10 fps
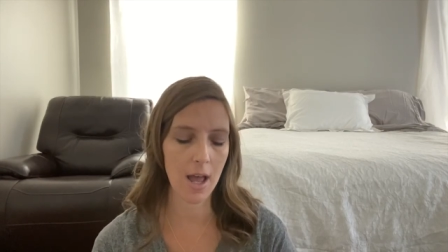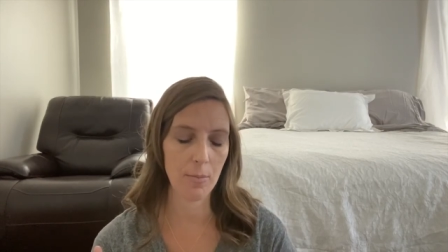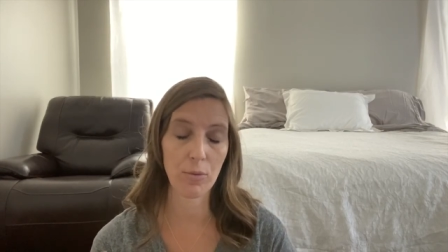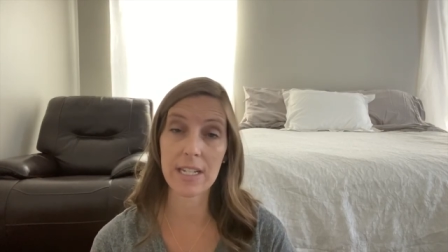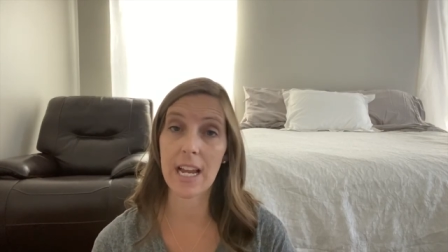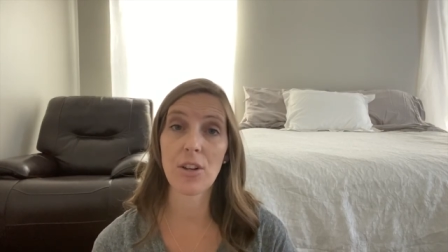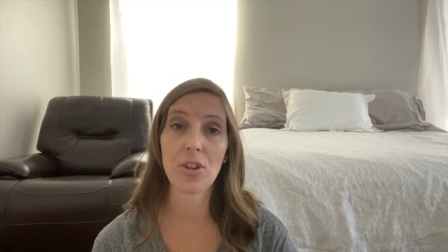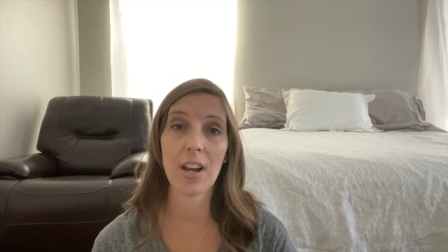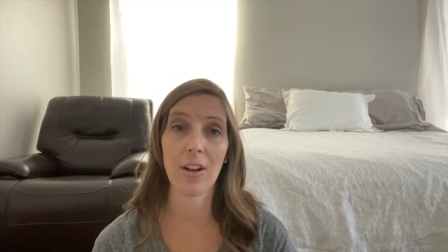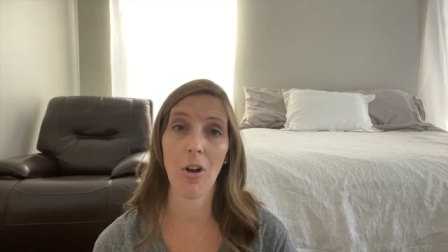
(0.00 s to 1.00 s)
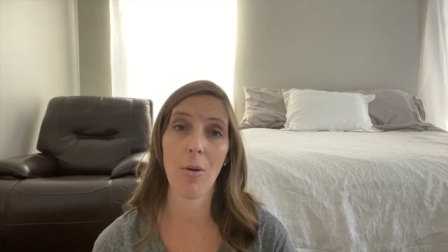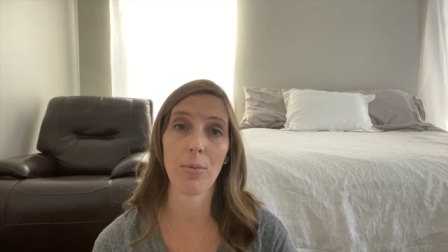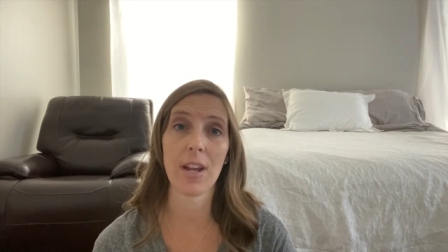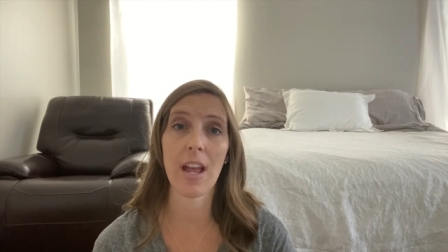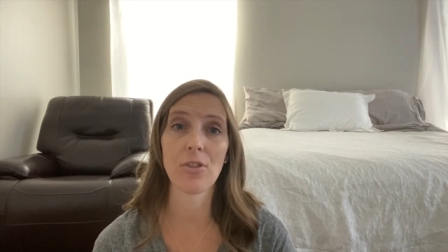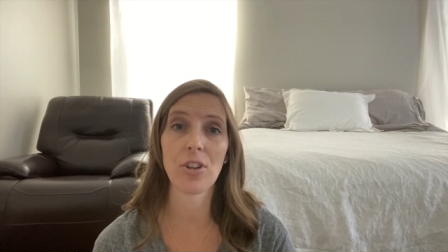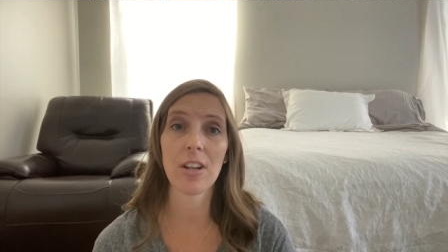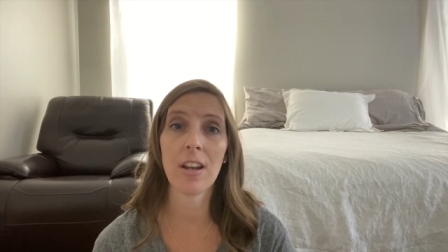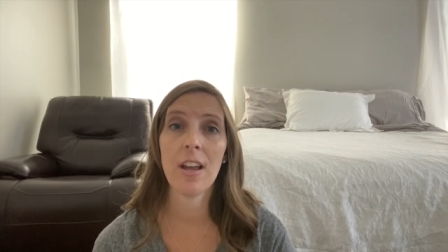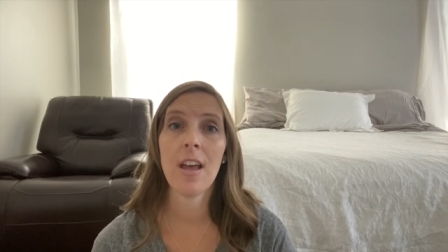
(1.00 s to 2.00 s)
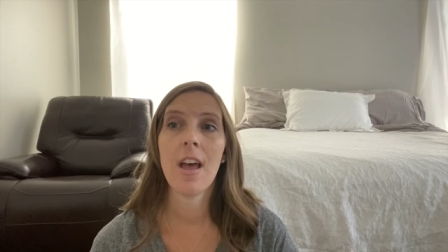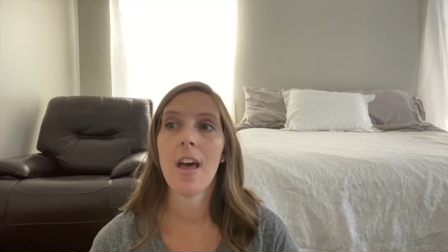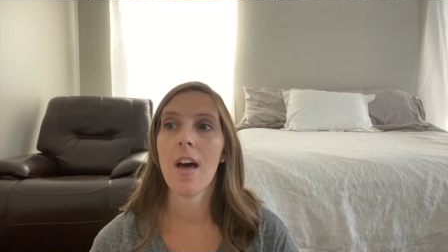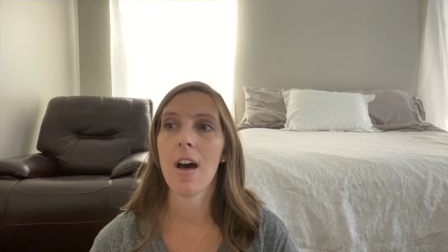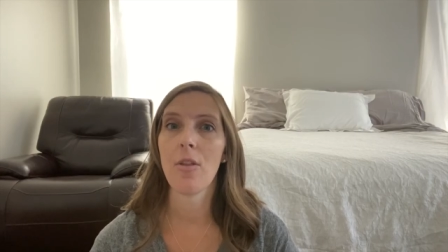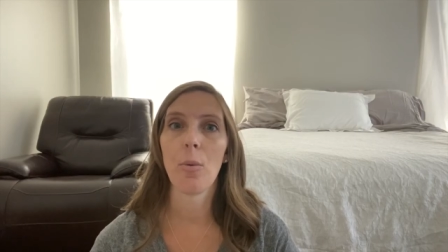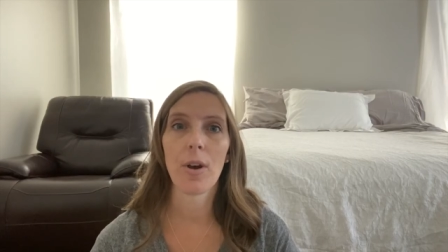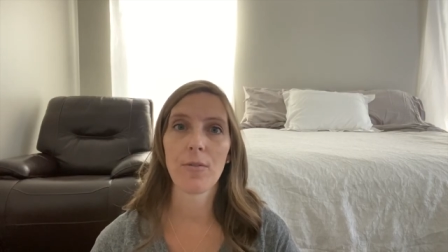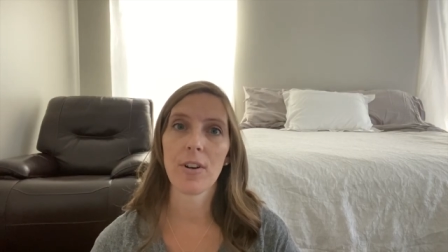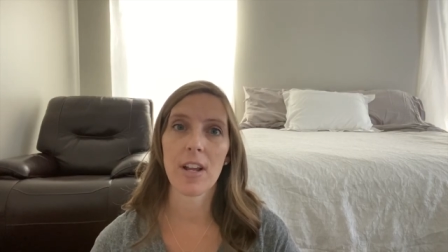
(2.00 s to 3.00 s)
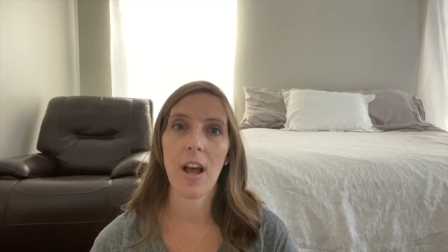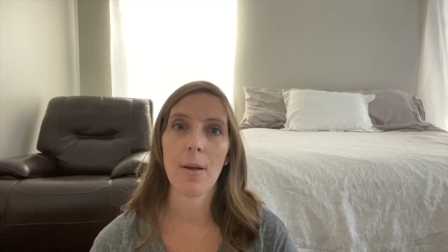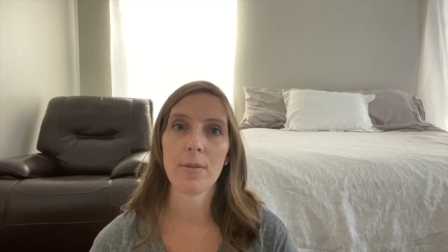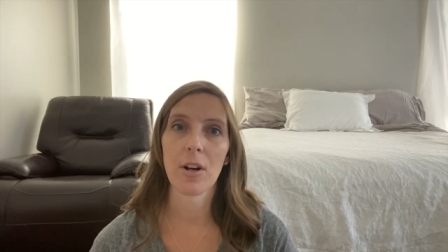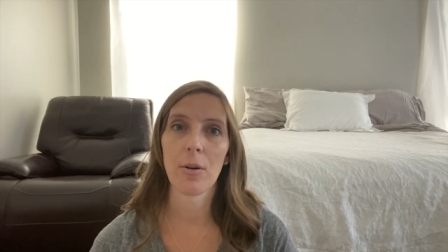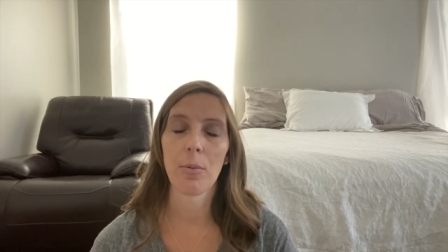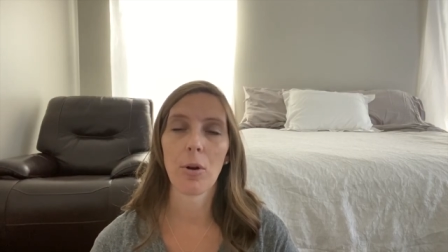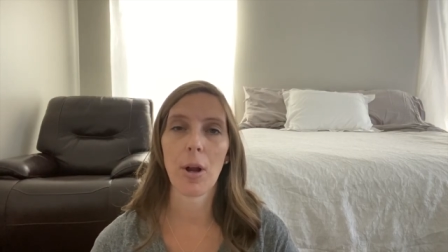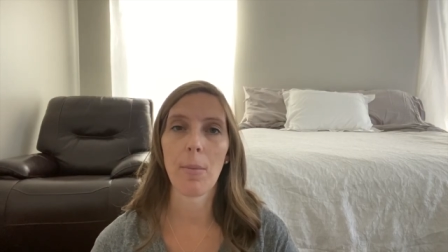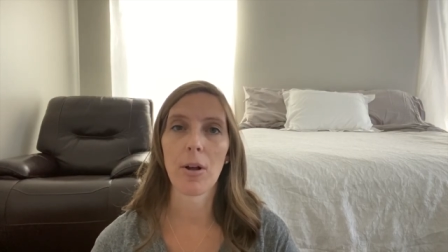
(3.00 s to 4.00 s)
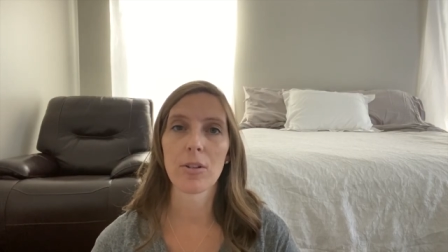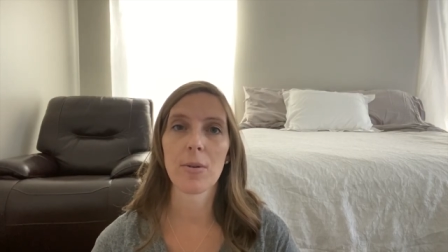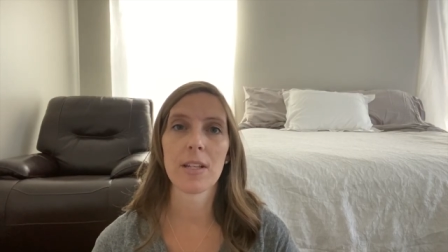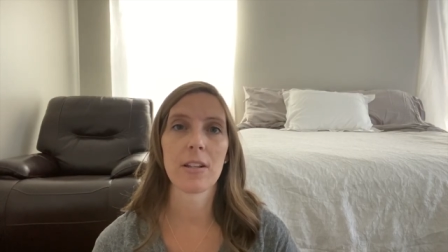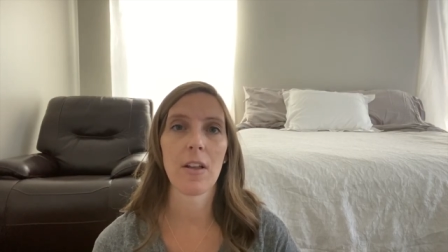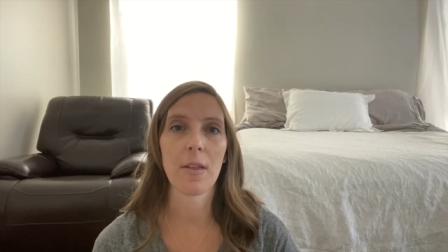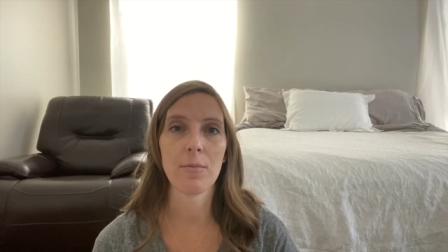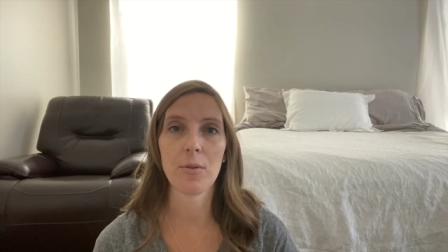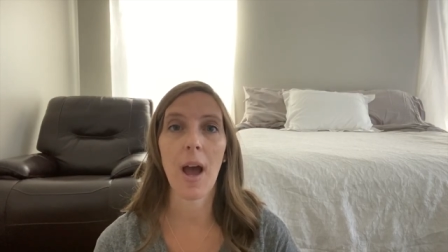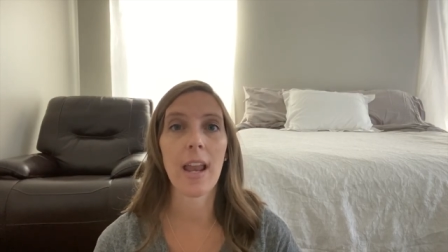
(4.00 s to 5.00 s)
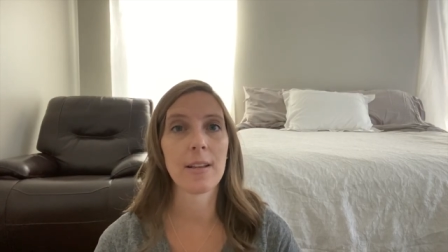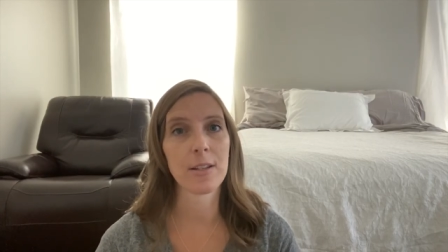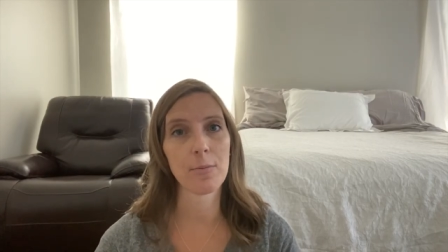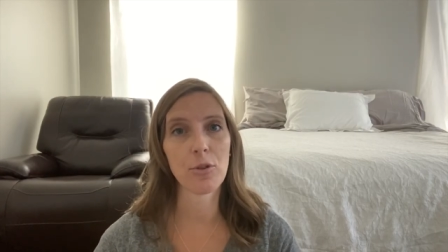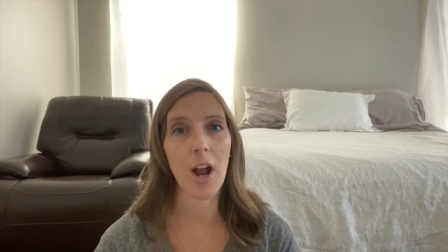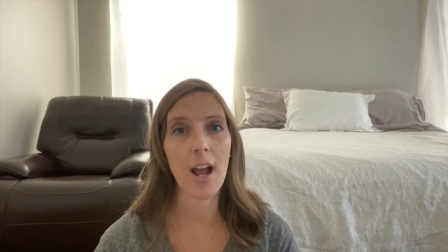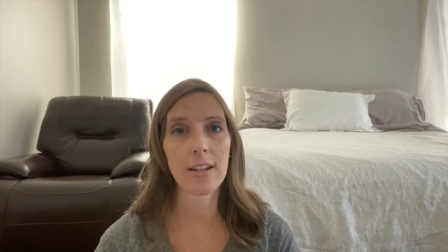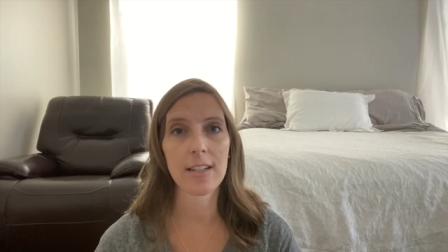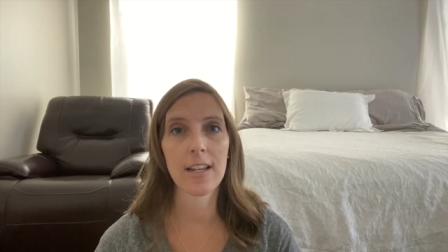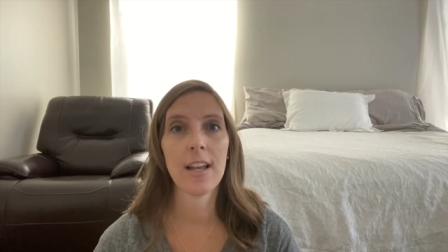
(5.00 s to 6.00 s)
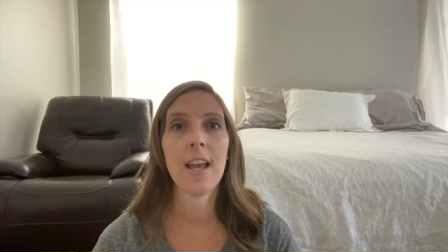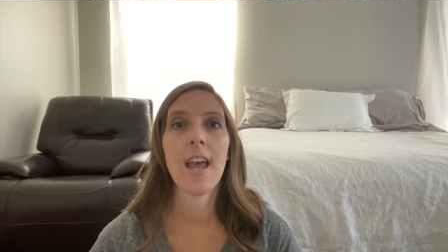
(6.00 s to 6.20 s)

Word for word: retention and comprehension. The Waterford Upstart program also has taught them to add and subtract.